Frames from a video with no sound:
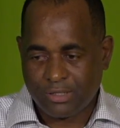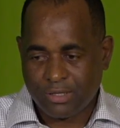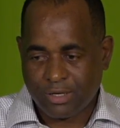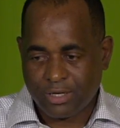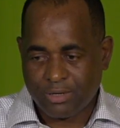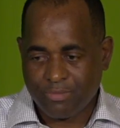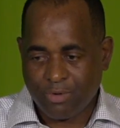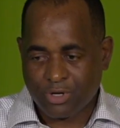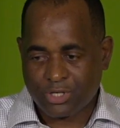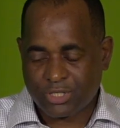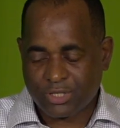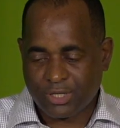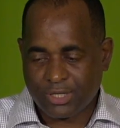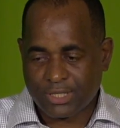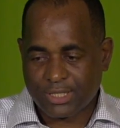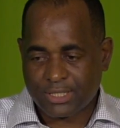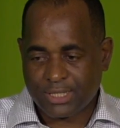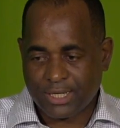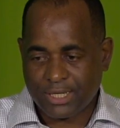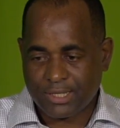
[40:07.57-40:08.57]

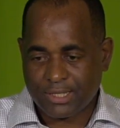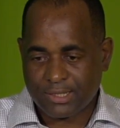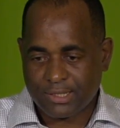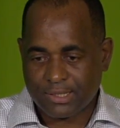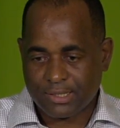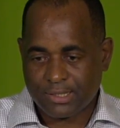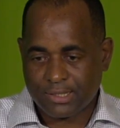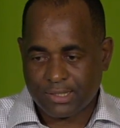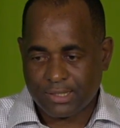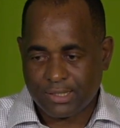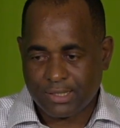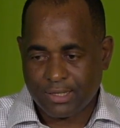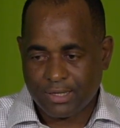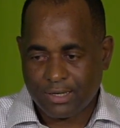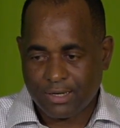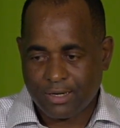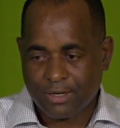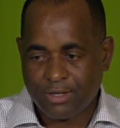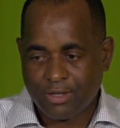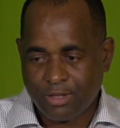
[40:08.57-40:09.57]
emotional state,
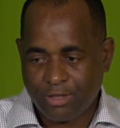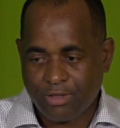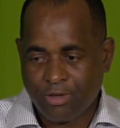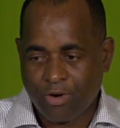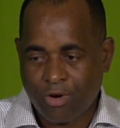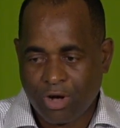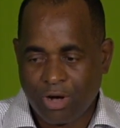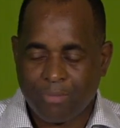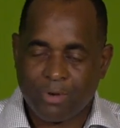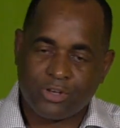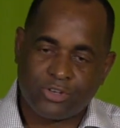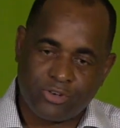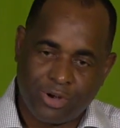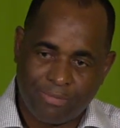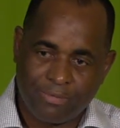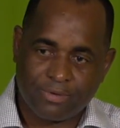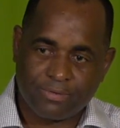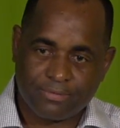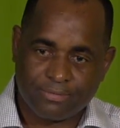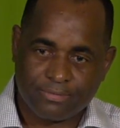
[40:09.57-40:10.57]
you're going to be in
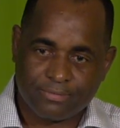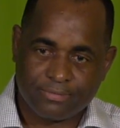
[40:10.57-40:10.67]
trouble.